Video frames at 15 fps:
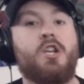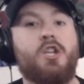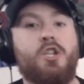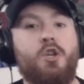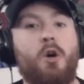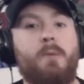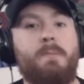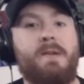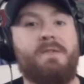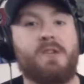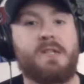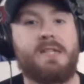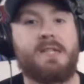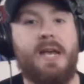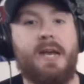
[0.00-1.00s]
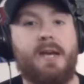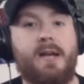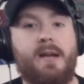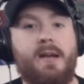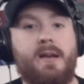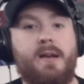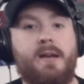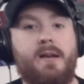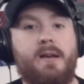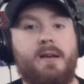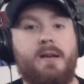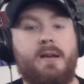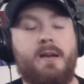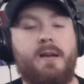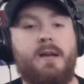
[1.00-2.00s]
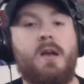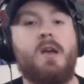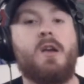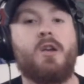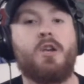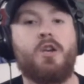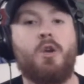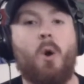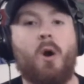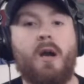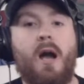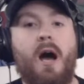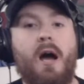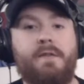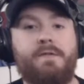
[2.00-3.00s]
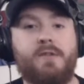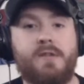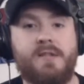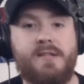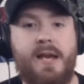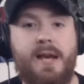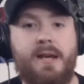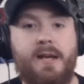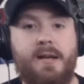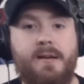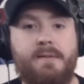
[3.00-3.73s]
You'll be forsaken. You're God forsaken.